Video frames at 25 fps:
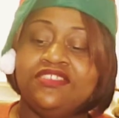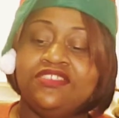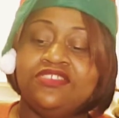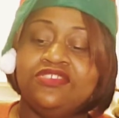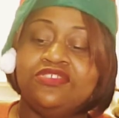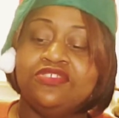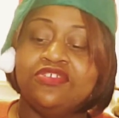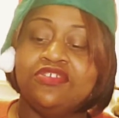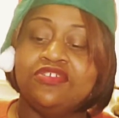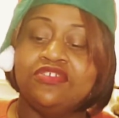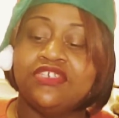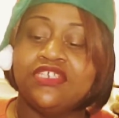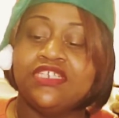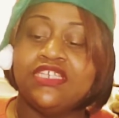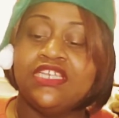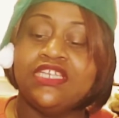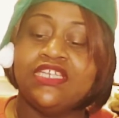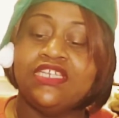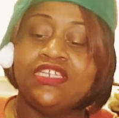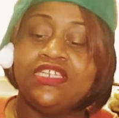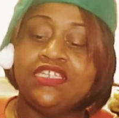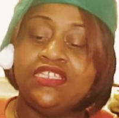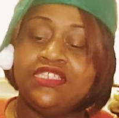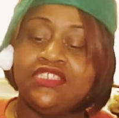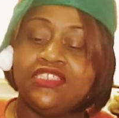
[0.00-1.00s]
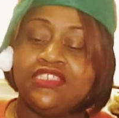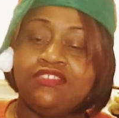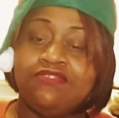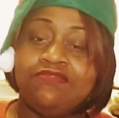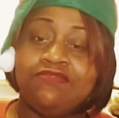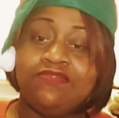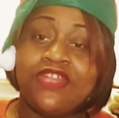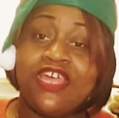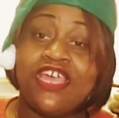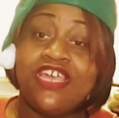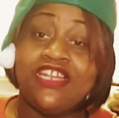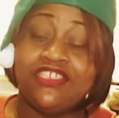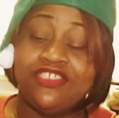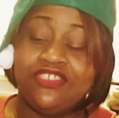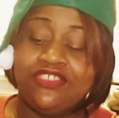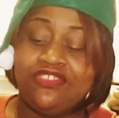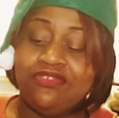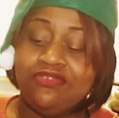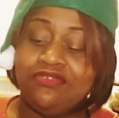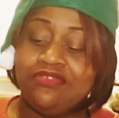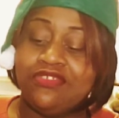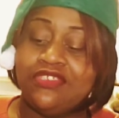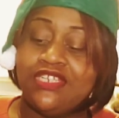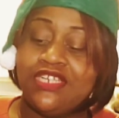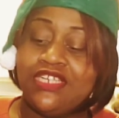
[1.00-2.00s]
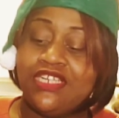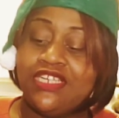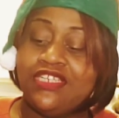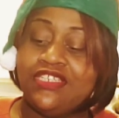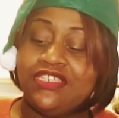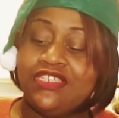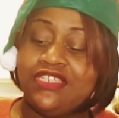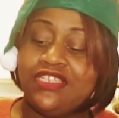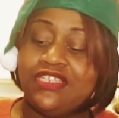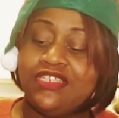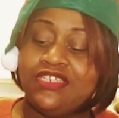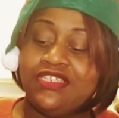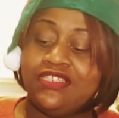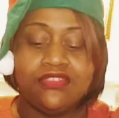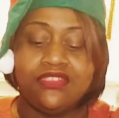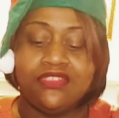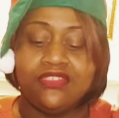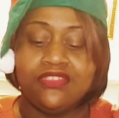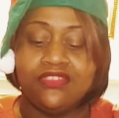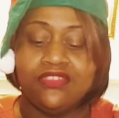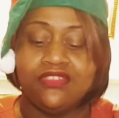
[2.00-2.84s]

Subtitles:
You're going to get it as flat as you can get it.